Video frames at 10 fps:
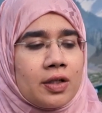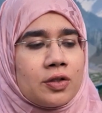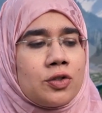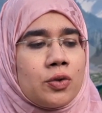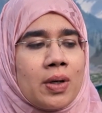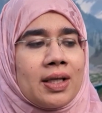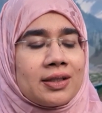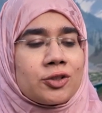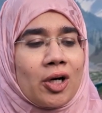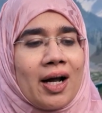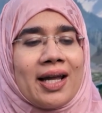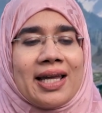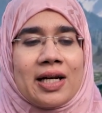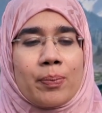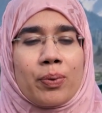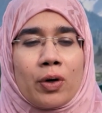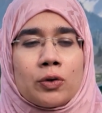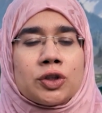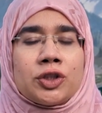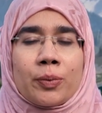Do not try and
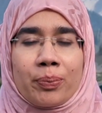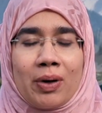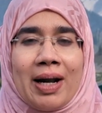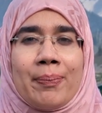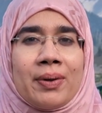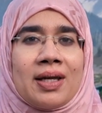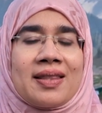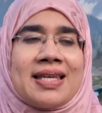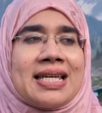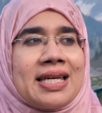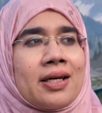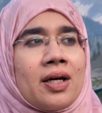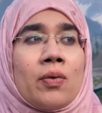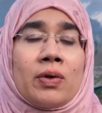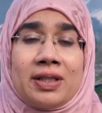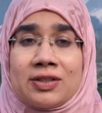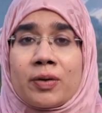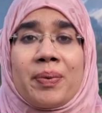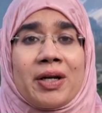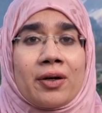approach your prep thinking, well, these are
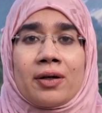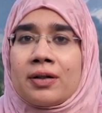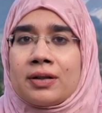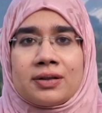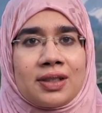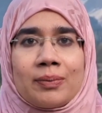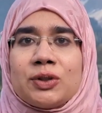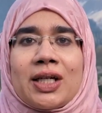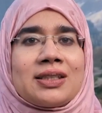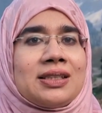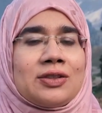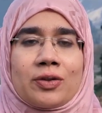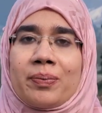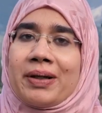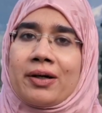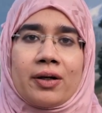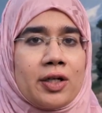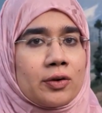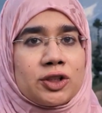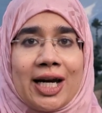bigger subjects, these are bigger, you
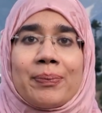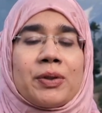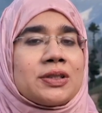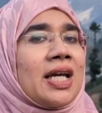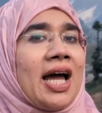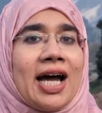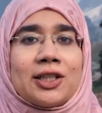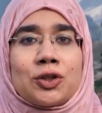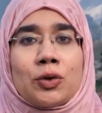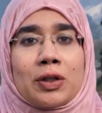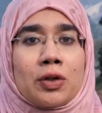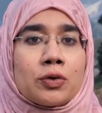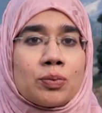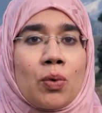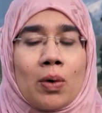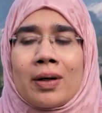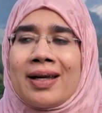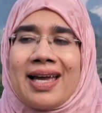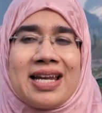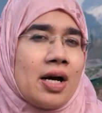know, chapters, I should look at those more
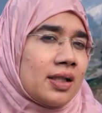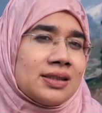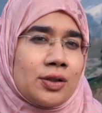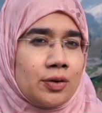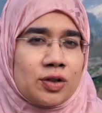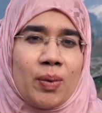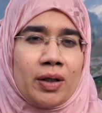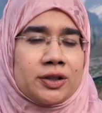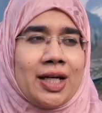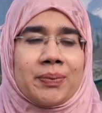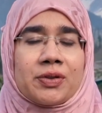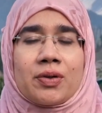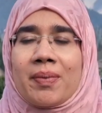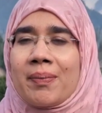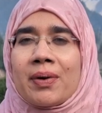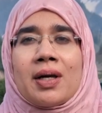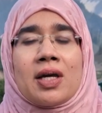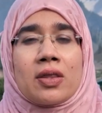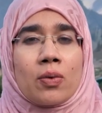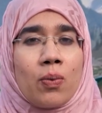and not consider the smaller chapters. Remember,
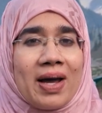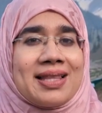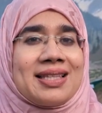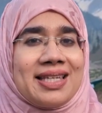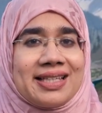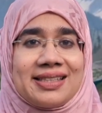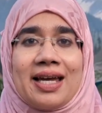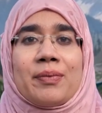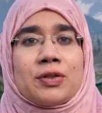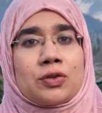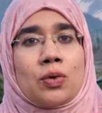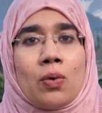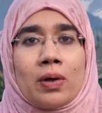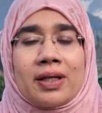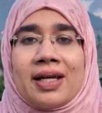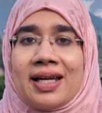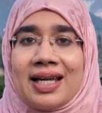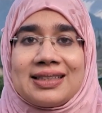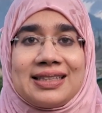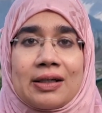the way that the exam is scored,
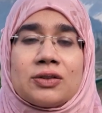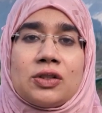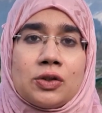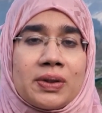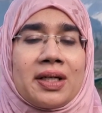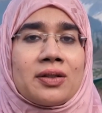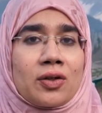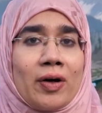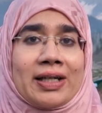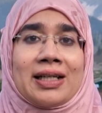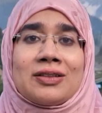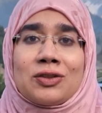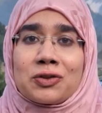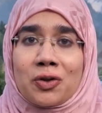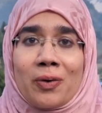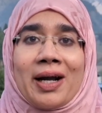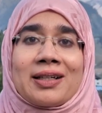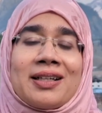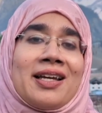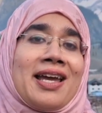it's down to you getting the correct answers
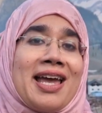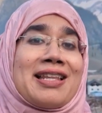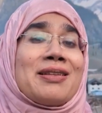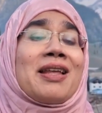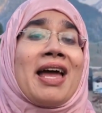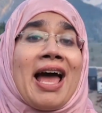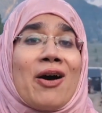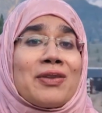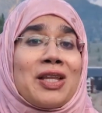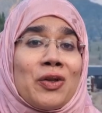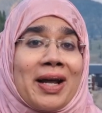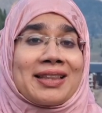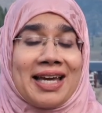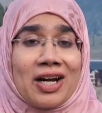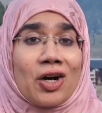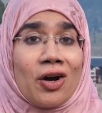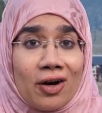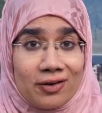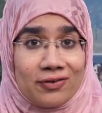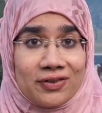correct. And how they look at that
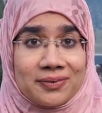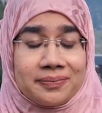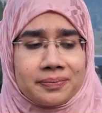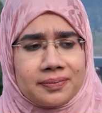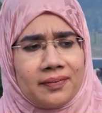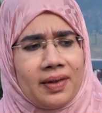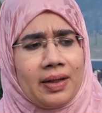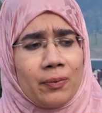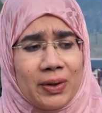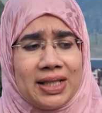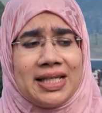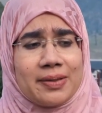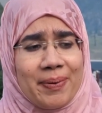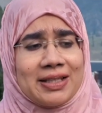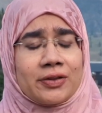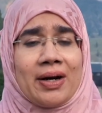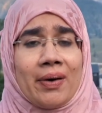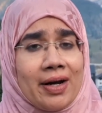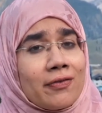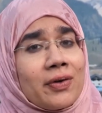curve really depends on
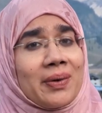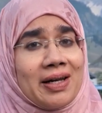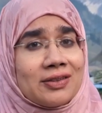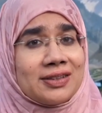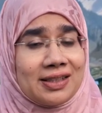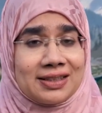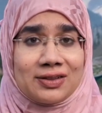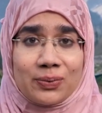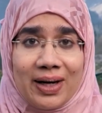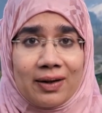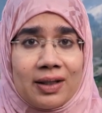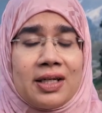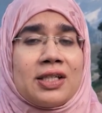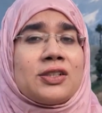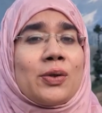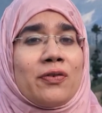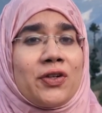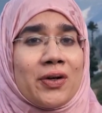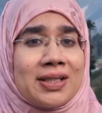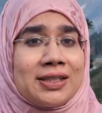how everyone else does as well. So if
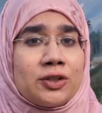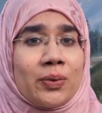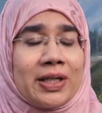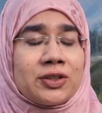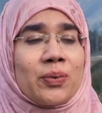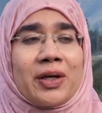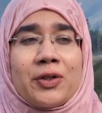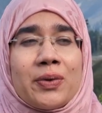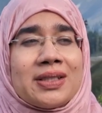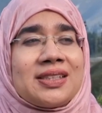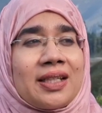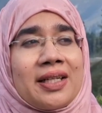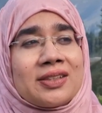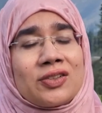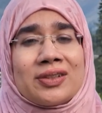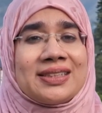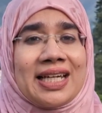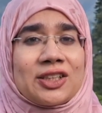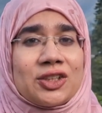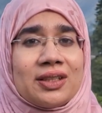you're in a situation where you didn't study a certain
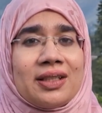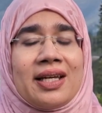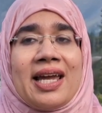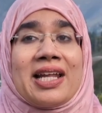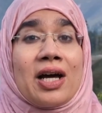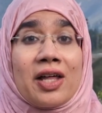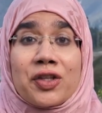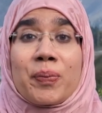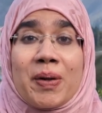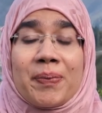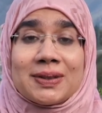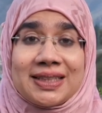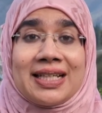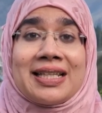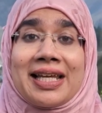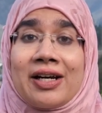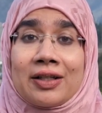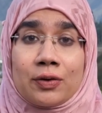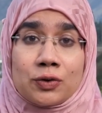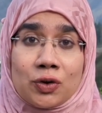section and other people did and they
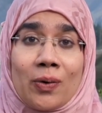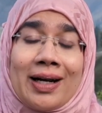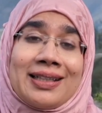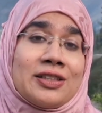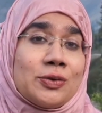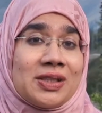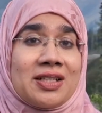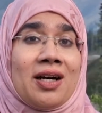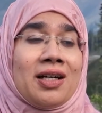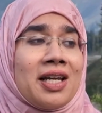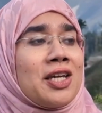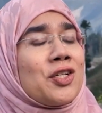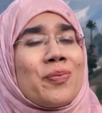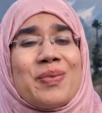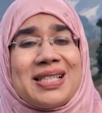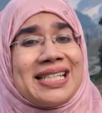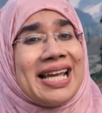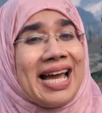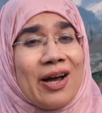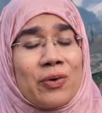got those correct and you did not, you're
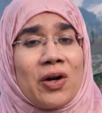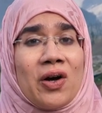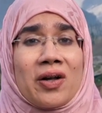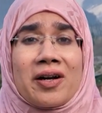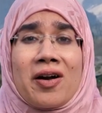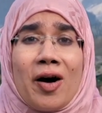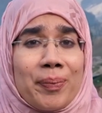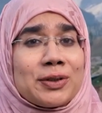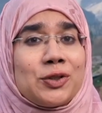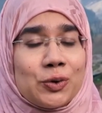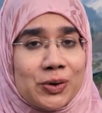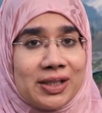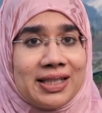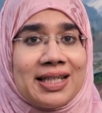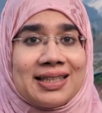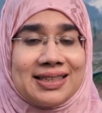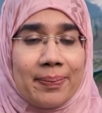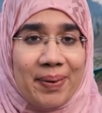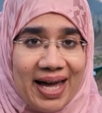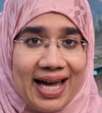missing out on an opportunity to
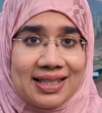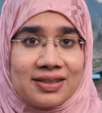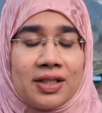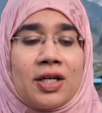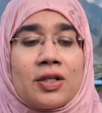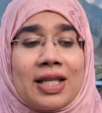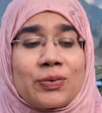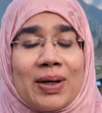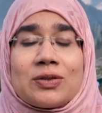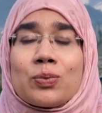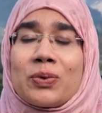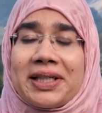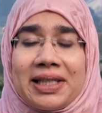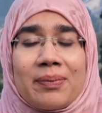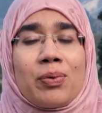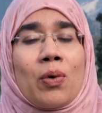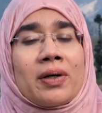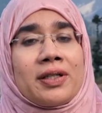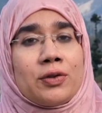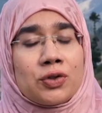pass. That's why it's really
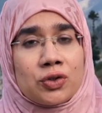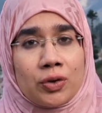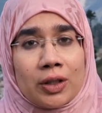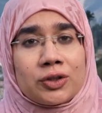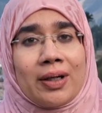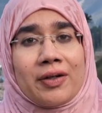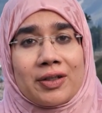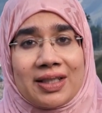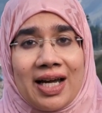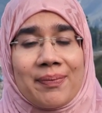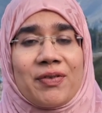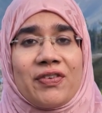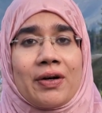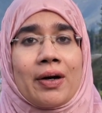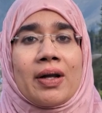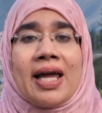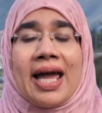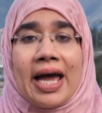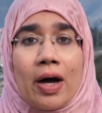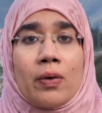important you structure out your time and figure out
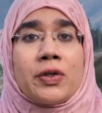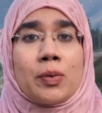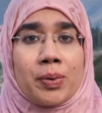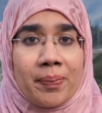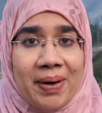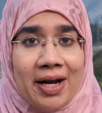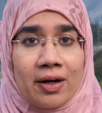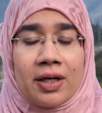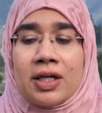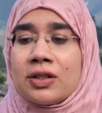how you'll prepare.